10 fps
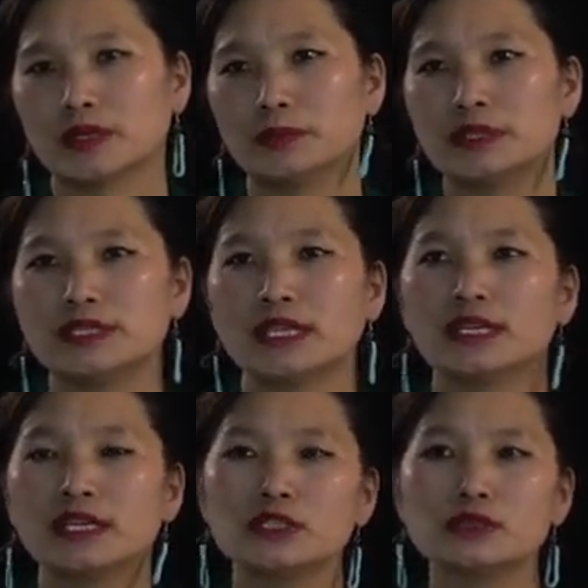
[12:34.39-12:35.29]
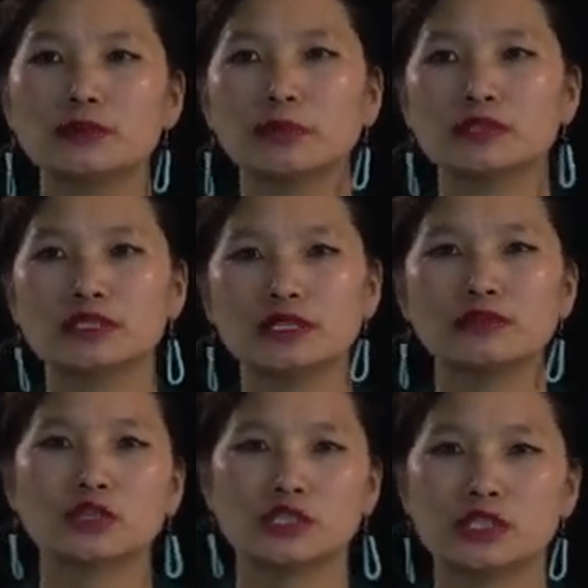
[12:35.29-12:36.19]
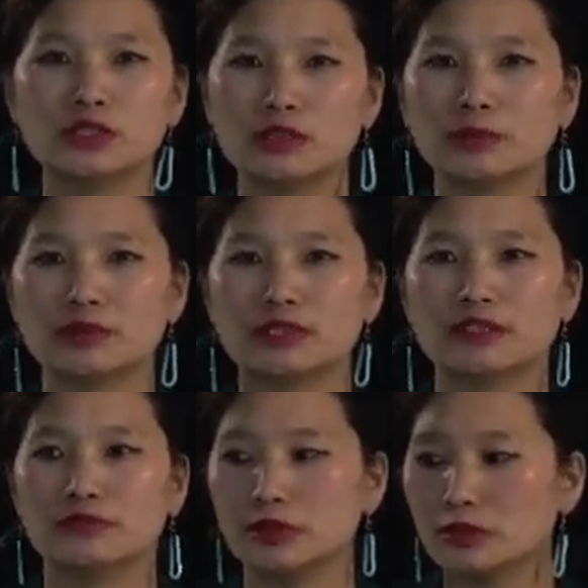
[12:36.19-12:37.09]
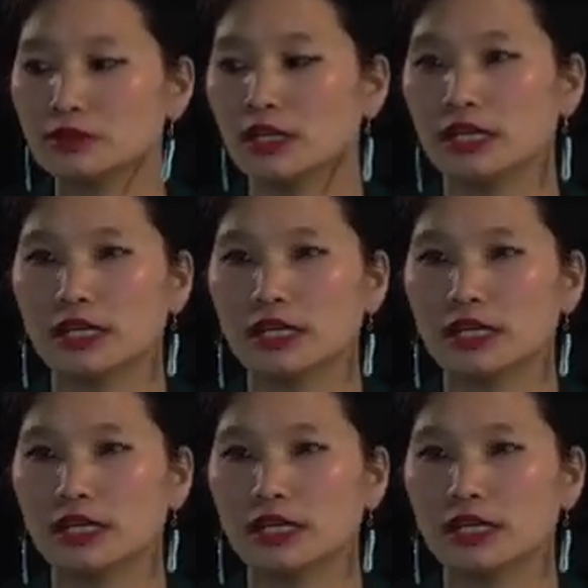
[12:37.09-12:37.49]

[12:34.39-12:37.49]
We say he is so possessive or she is so possessive because